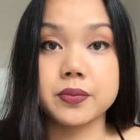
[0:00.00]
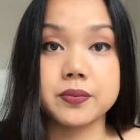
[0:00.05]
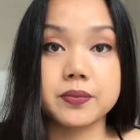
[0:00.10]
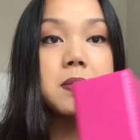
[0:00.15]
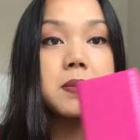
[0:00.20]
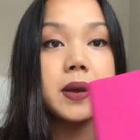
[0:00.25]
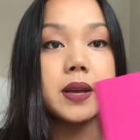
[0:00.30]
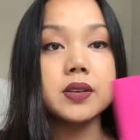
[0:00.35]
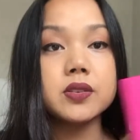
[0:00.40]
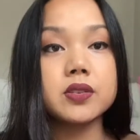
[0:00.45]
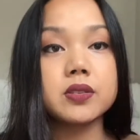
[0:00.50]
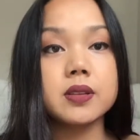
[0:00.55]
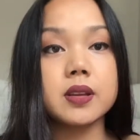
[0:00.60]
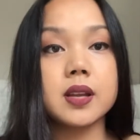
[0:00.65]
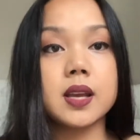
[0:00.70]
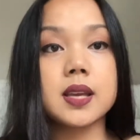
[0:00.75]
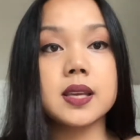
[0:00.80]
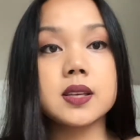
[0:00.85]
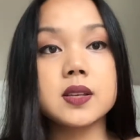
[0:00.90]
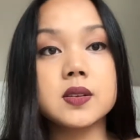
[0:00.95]
The binder
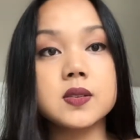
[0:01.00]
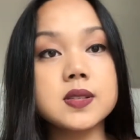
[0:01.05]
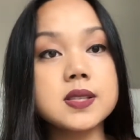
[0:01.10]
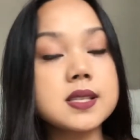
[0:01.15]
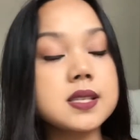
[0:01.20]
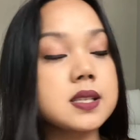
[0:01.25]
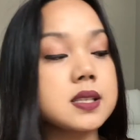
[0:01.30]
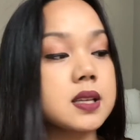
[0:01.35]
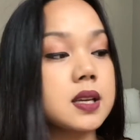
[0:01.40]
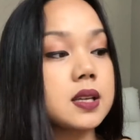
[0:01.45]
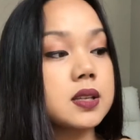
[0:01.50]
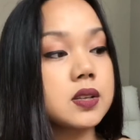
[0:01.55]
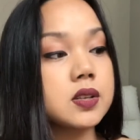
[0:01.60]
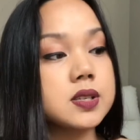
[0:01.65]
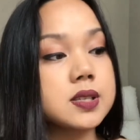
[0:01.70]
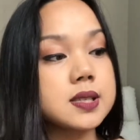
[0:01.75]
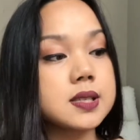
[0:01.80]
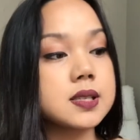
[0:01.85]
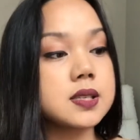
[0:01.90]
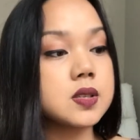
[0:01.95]
that I used in
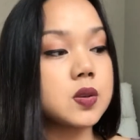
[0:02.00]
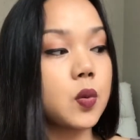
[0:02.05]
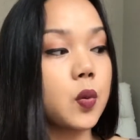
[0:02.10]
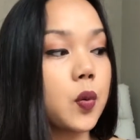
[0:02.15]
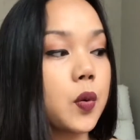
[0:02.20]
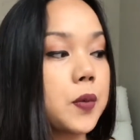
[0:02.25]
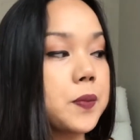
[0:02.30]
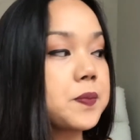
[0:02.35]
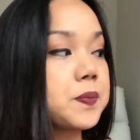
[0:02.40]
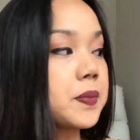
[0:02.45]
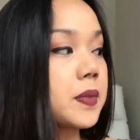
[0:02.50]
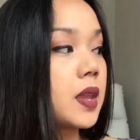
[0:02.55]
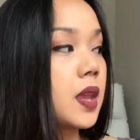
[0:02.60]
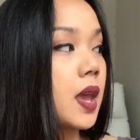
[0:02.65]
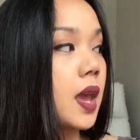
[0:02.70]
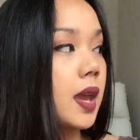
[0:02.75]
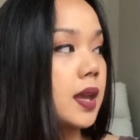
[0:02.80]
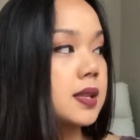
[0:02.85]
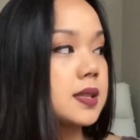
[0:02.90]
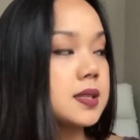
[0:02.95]
nursing school,
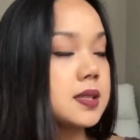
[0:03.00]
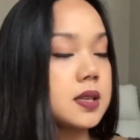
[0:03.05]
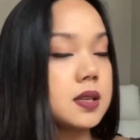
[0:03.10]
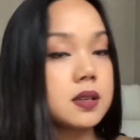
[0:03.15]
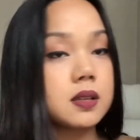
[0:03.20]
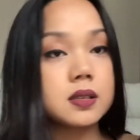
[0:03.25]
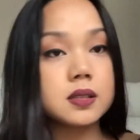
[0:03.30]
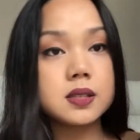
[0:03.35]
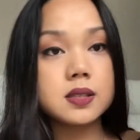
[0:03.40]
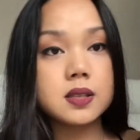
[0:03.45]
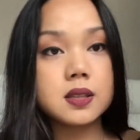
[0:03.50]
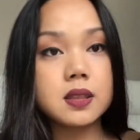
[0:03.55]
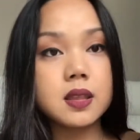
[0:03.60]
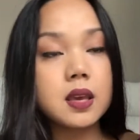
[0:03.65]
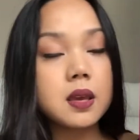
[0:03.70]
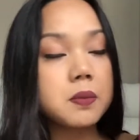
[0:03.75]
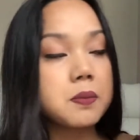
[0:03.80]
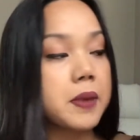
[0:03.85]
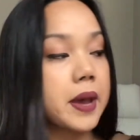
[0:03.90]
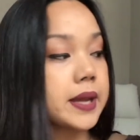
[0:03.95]
and it's a
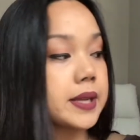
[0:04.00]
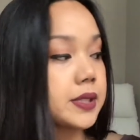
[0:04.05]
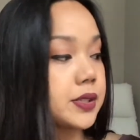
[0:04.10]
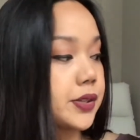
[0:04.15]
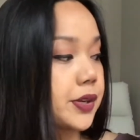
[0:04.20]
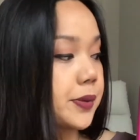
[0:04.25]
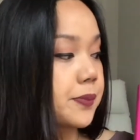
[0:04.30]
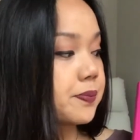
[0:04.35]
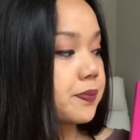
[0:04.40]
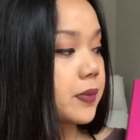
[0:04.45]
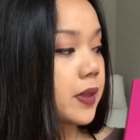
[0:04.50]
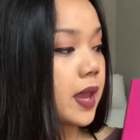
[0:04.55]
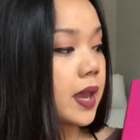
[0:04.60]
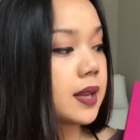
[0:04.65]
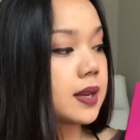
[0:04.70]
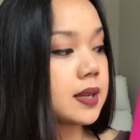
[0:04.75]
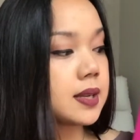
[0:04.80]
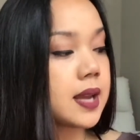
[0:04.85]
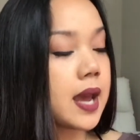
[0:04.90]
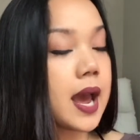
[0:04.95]
thick binder
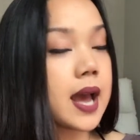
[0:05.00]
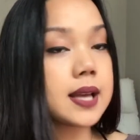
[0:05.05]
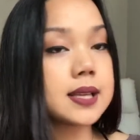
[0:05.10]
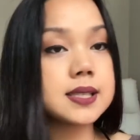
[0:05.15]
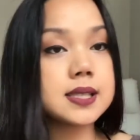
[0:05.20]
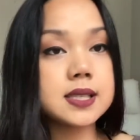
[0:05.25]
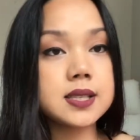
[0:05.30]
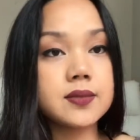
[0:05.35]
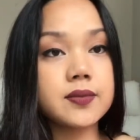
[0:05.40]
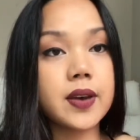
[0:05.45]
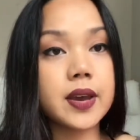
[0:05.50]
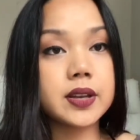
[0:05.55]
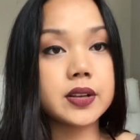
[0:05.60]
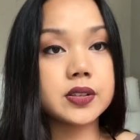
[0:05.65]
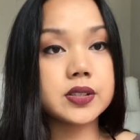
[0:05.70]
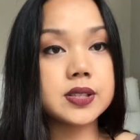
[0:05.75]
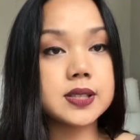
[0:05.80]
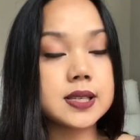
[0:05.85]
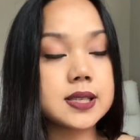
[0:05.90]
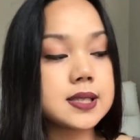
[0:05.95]
and it has
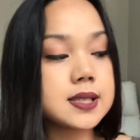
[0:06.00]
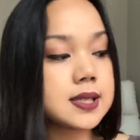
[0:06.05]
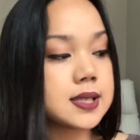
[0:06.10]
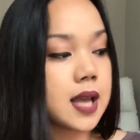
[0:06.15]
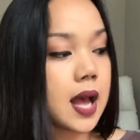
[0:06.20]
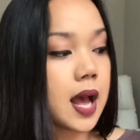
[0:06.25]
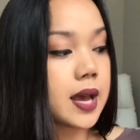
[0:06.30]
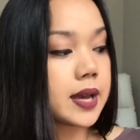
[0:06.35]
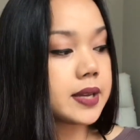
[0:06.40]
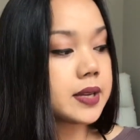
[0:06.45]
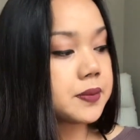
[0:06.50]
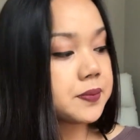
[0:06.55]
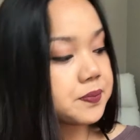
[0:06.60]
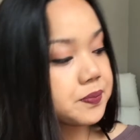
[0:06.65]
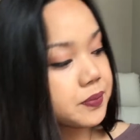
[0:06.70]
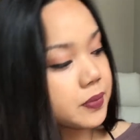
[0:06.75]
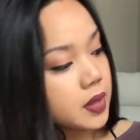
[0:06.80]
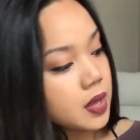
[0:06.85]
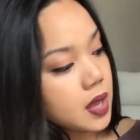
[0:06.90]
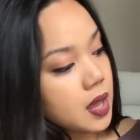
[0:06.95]
dividers inside,
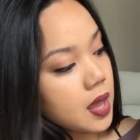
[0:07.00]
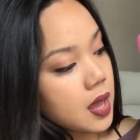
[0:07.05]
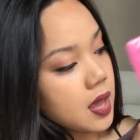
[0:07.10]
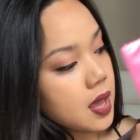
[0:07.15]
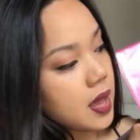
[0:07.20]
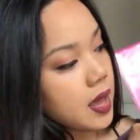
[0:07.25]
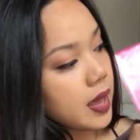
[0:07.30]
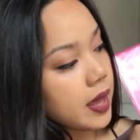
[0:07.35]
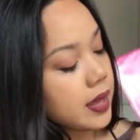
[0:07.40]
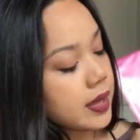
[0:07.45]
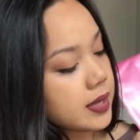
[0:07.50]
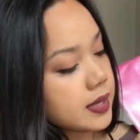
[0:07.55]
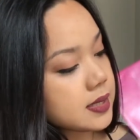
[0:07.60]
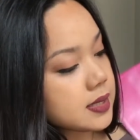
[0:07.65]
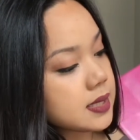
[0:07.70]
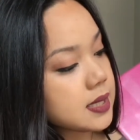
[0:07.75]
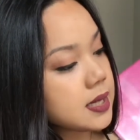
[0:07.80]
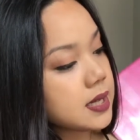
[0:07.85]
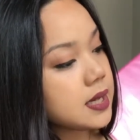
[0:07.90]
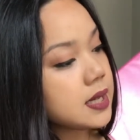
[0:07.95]

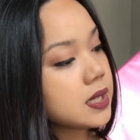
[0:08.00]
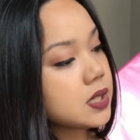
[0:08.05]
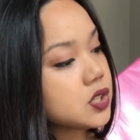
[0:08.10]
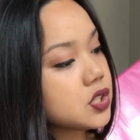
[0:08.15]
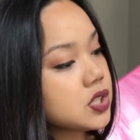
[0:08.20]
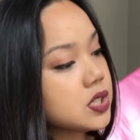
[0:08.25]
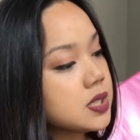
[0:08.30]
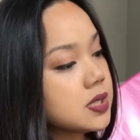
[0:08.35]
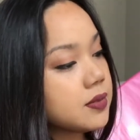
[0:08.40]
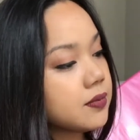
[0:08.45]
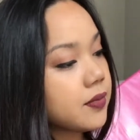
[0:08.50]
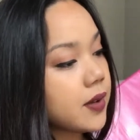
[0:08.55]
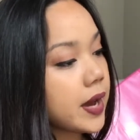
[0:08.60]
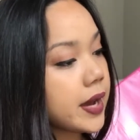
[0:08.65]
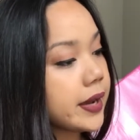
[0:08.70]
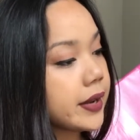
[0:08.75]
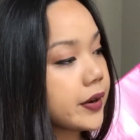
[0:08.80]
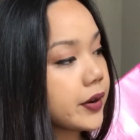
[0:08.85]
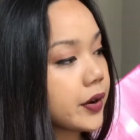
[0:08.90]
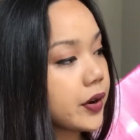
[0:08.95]
and each
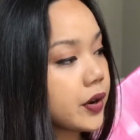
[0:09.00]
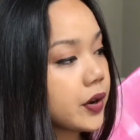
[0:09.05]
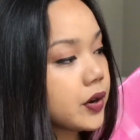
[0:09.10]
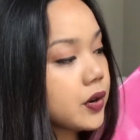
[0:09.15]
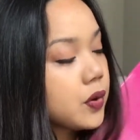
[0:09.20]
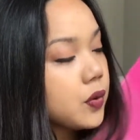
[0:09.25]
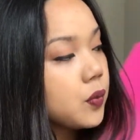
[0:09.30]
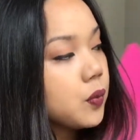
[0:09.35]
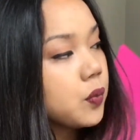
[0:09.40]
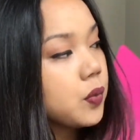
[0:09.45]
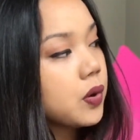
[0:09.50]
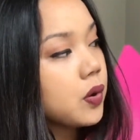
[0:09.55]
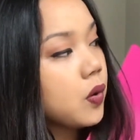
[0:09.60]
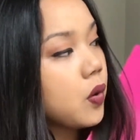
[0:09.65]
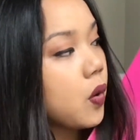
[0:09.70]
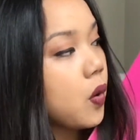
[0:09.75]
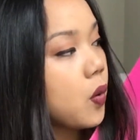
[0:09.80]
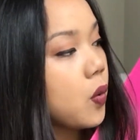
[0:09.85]
divider will